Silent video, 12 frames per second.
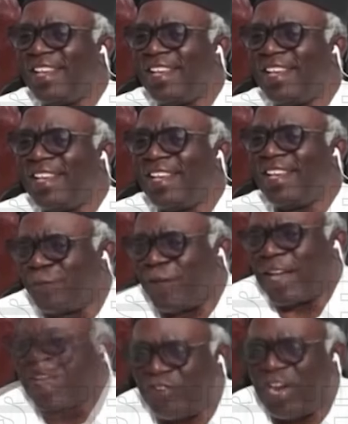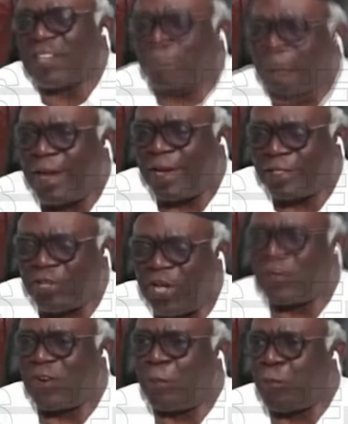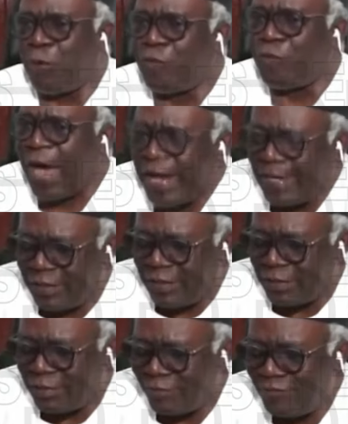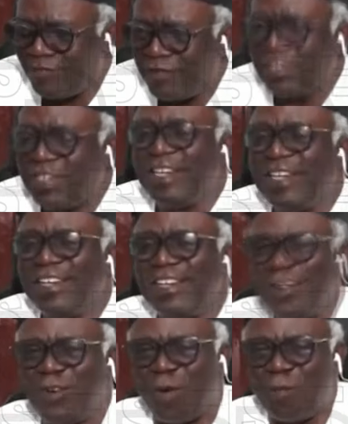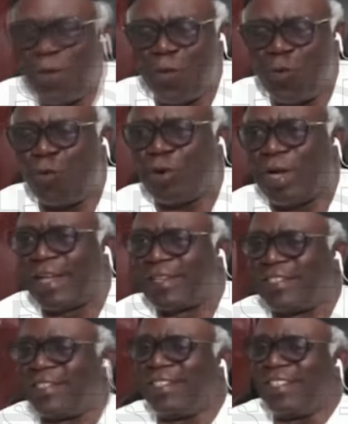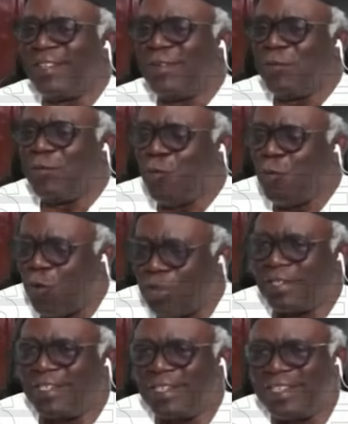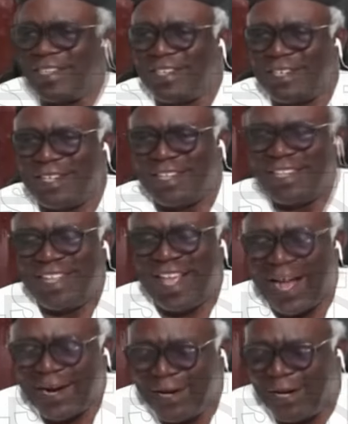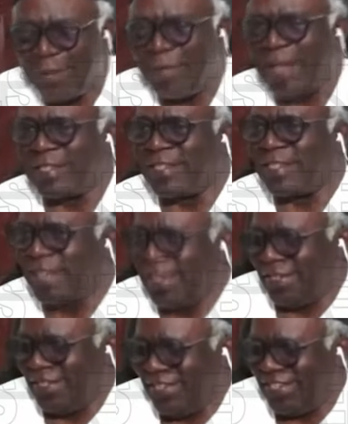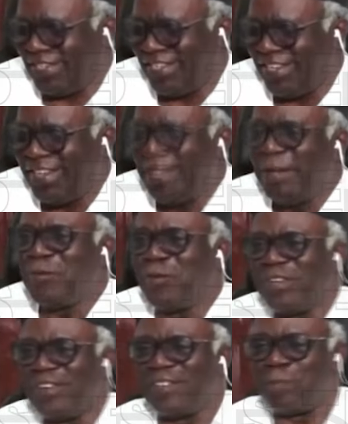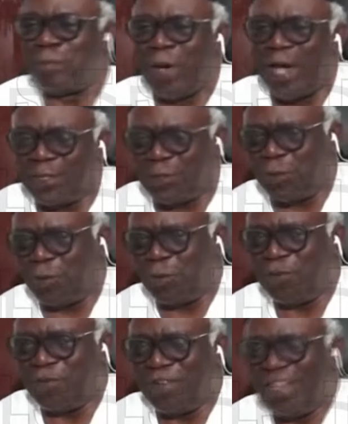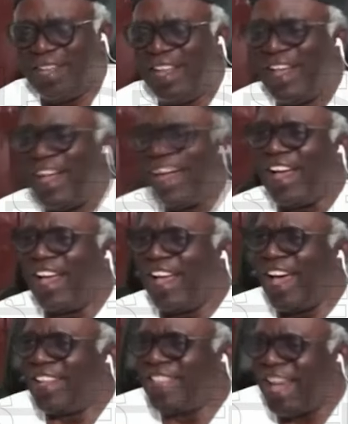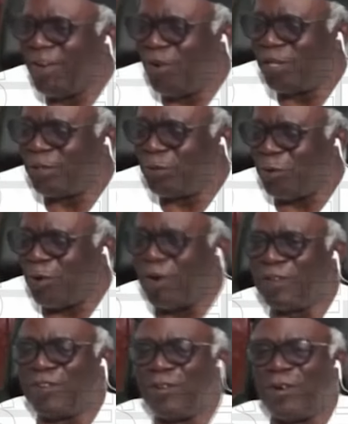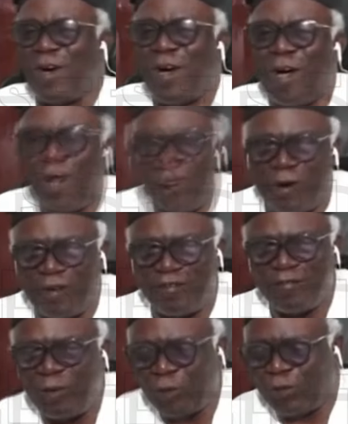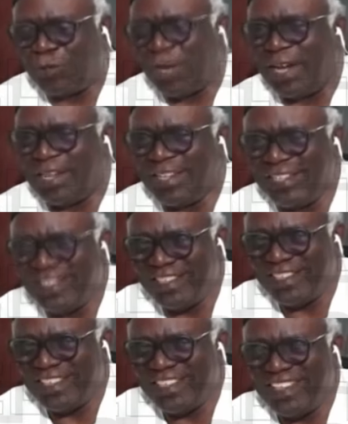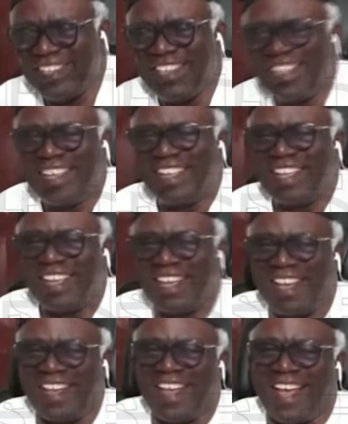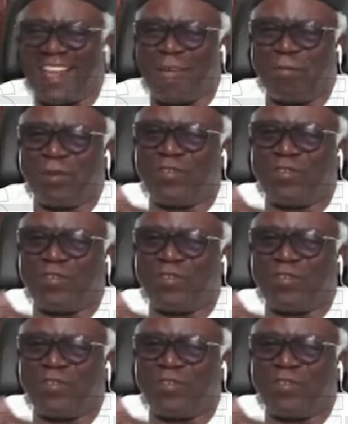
a satisfactory explanation is not provided, the government will look at what the agreement says with respect to either going to court or usually an